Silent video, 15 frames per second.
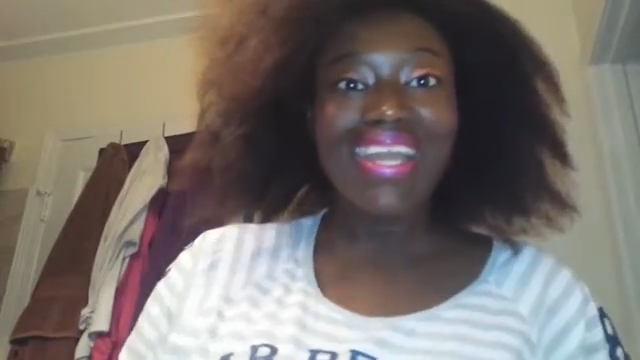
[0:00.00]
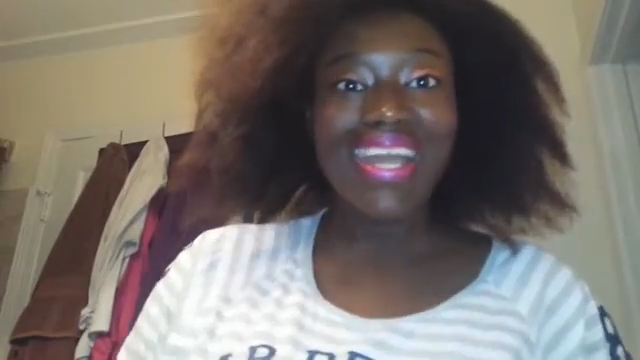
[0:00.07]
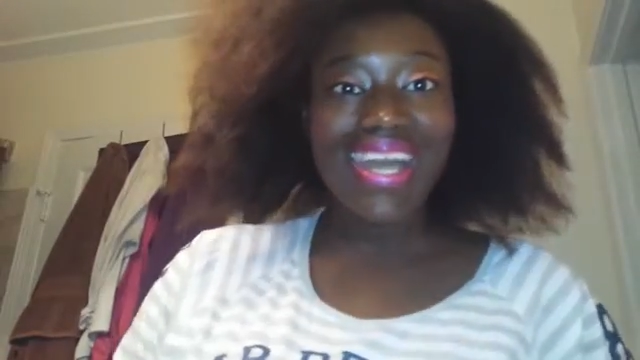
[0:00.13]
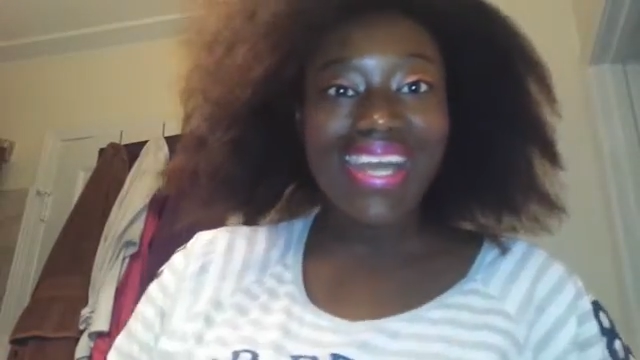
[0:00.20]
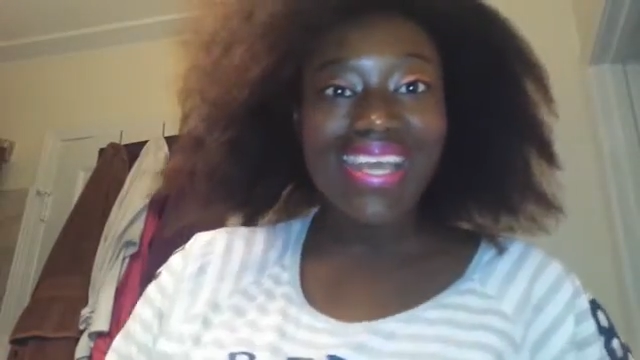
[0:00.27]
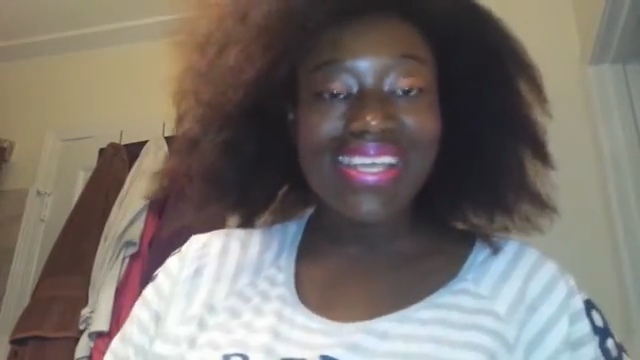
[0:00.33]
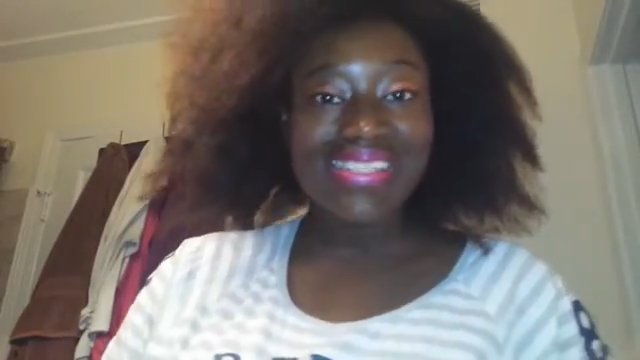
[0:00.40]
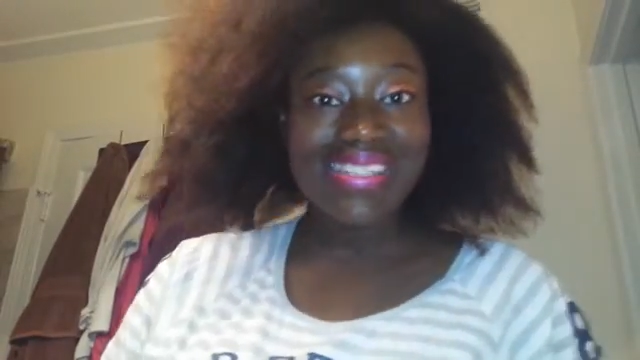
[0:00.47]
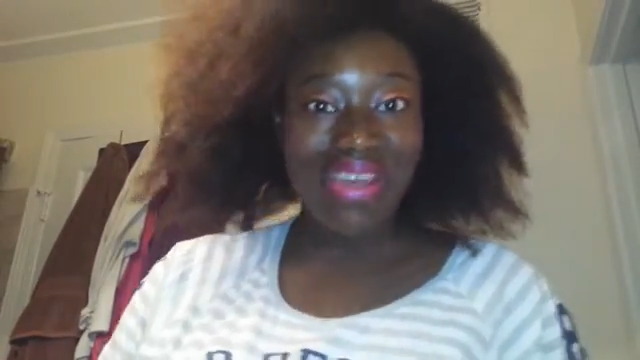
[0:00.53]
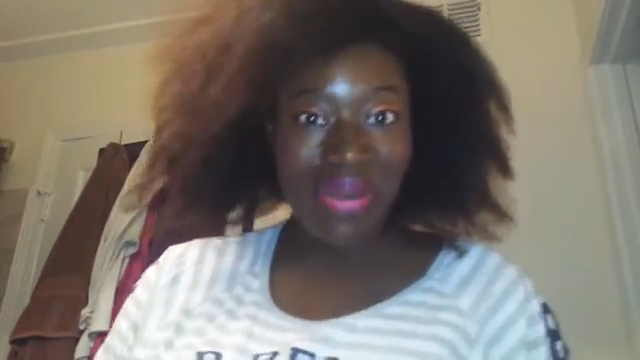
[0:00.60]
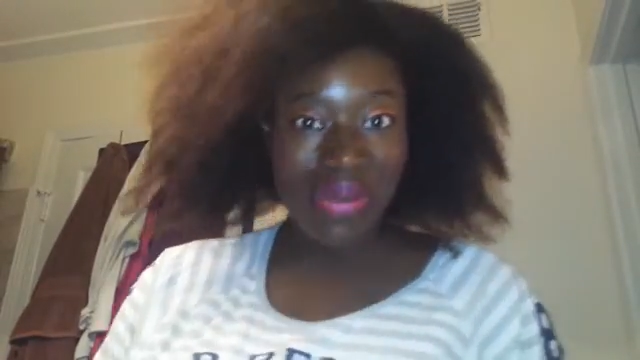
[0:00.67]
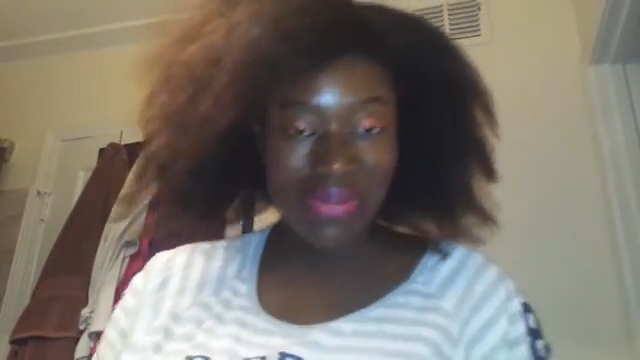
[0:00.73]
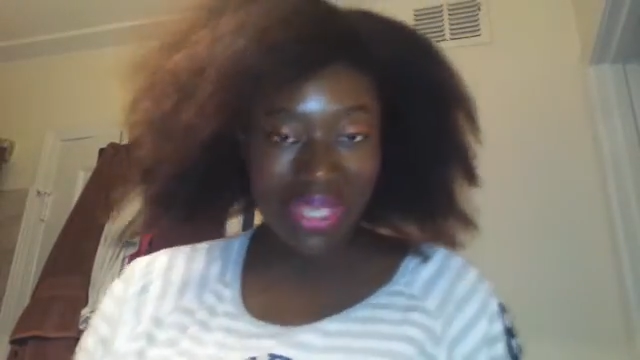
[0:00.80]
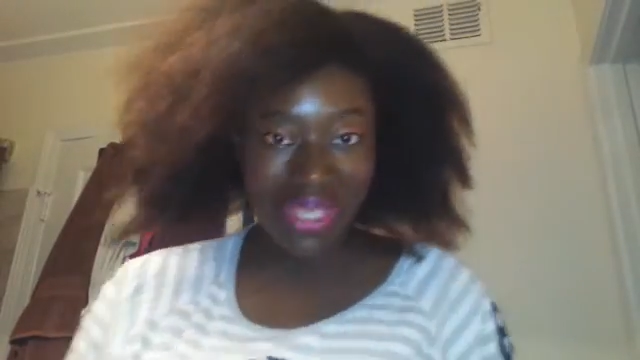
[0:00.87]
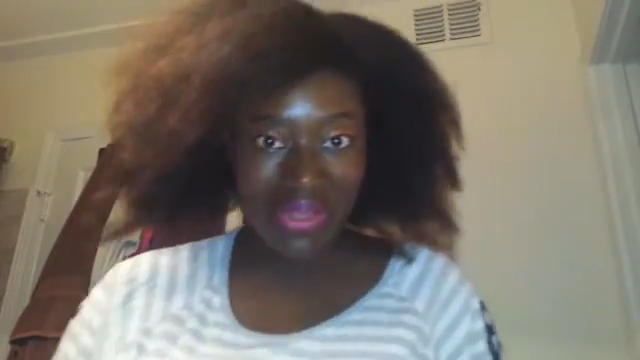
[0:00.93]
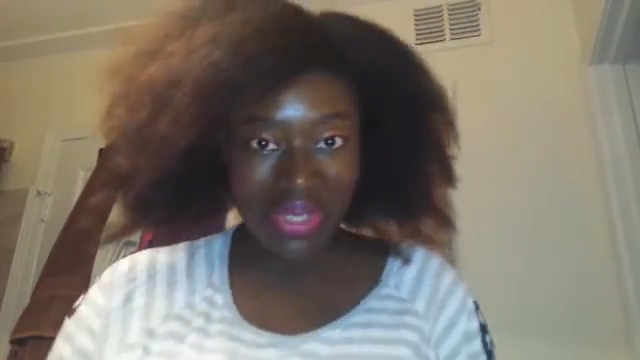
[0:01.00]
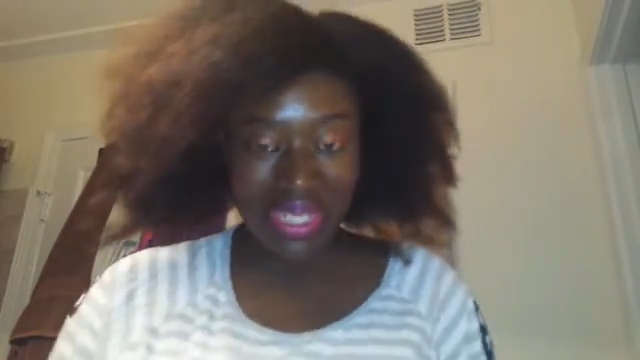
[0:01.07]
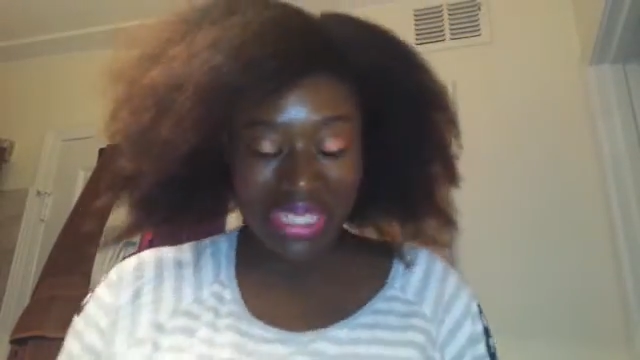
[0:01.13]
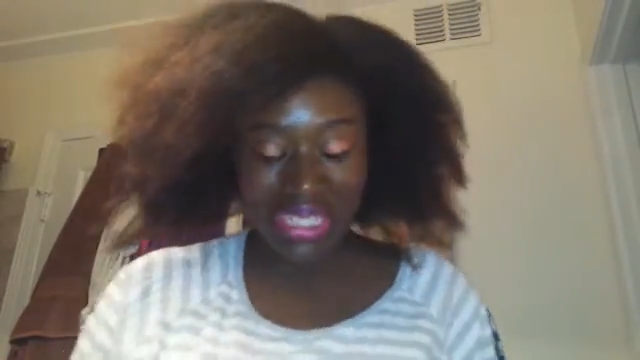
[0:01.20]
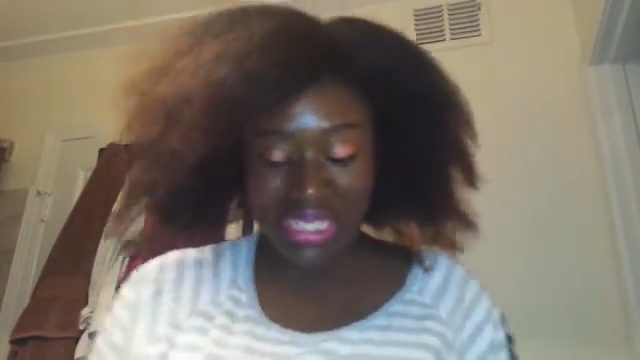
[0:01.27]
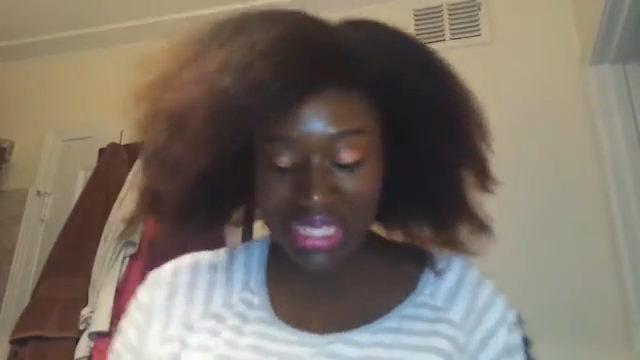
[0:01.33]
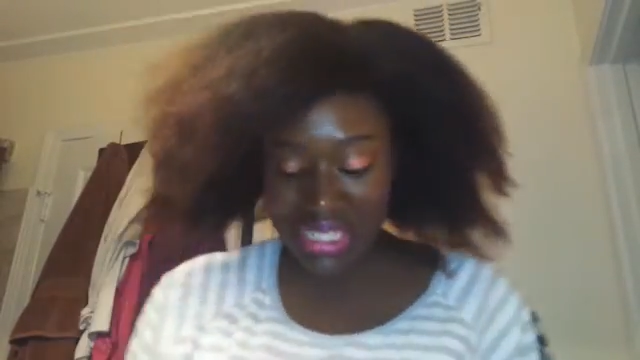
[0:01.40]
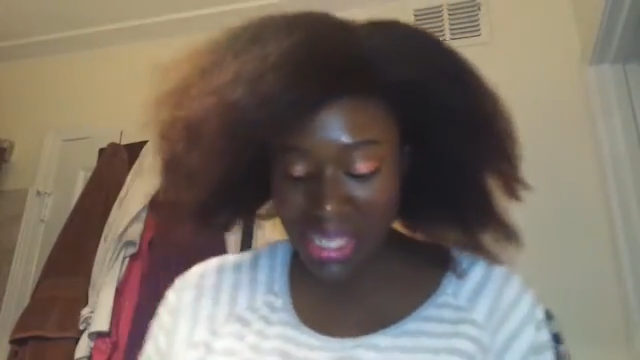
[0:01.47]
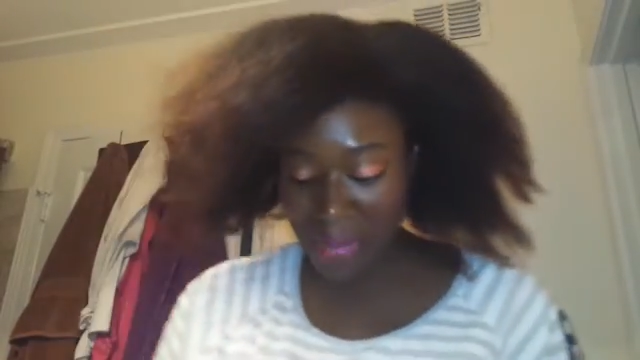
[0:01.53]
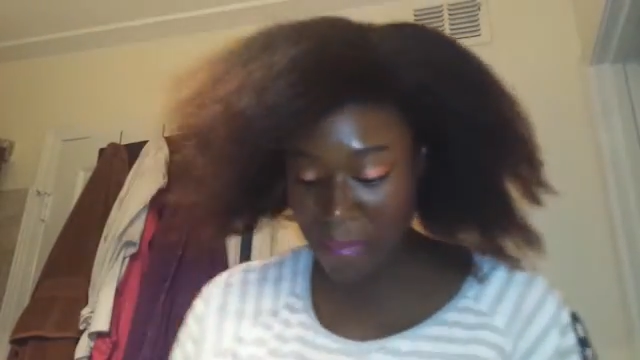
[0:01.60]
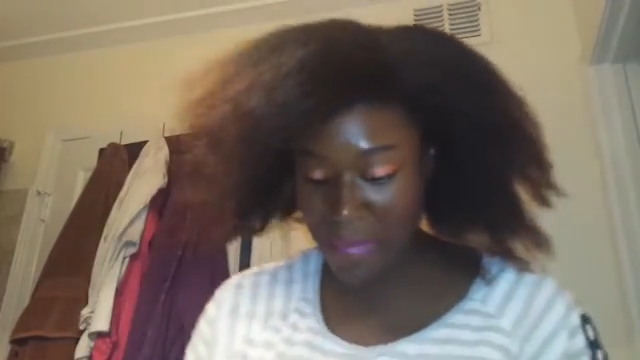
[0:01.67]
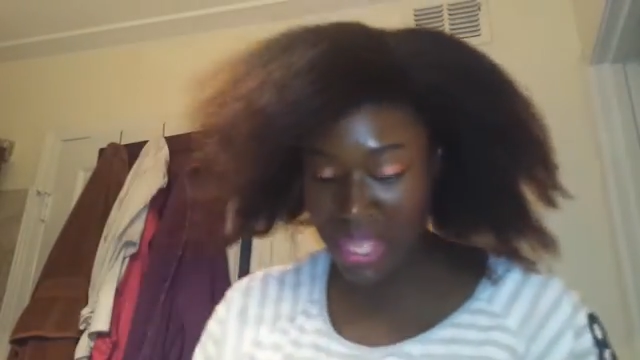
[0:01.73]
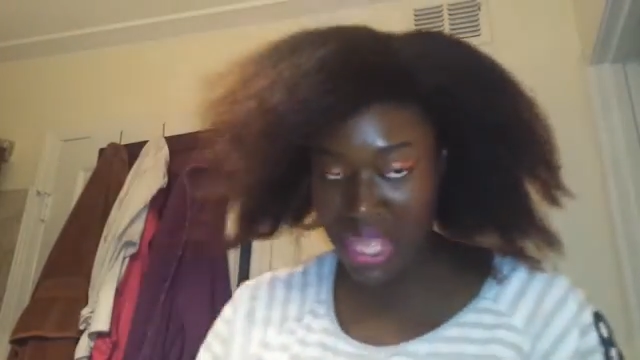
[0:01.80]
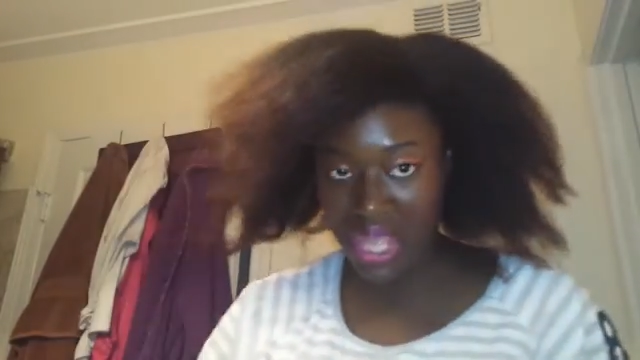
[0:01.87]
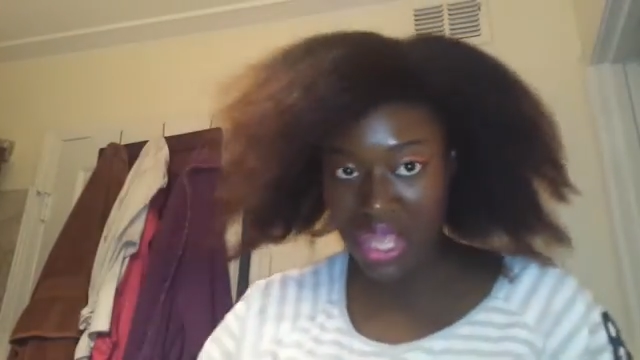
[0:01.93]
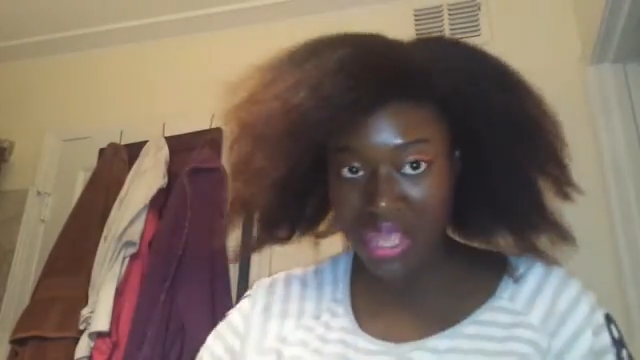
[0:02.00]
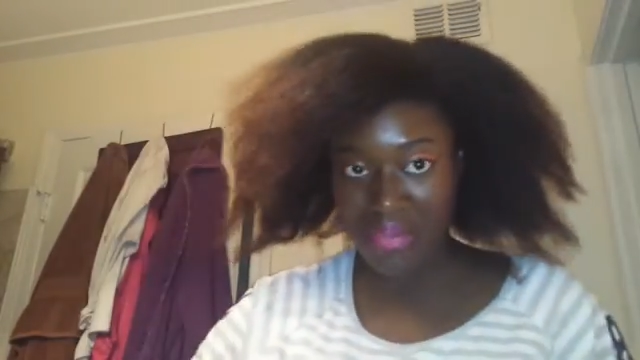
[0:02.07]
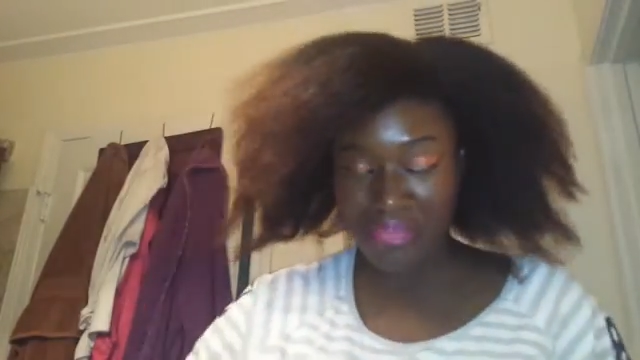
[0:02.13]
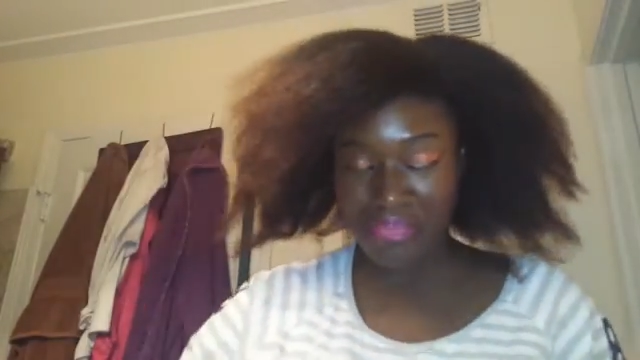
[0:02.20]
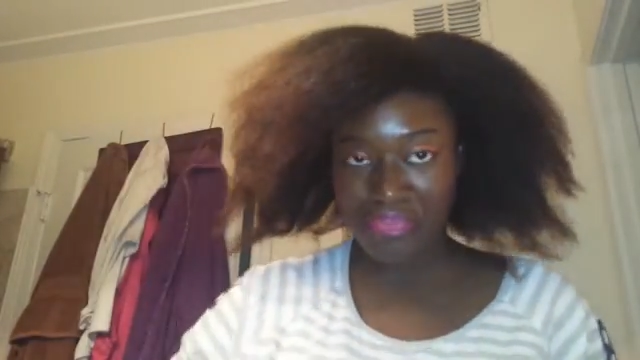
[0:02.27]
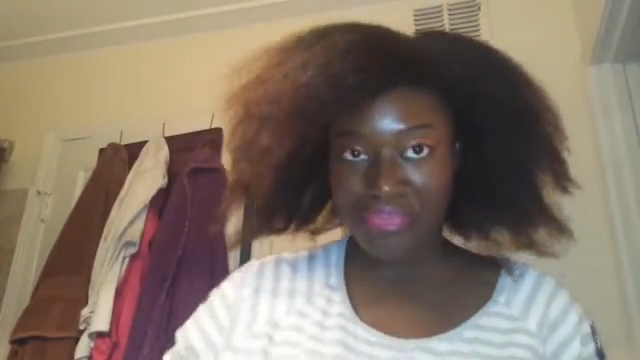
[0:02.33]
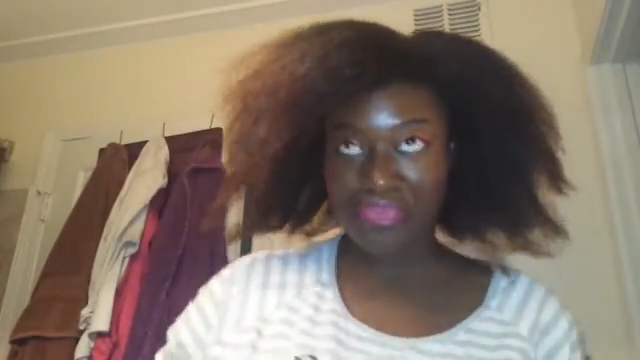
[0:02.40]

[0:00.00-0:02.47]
Guys, I hope that you can see me.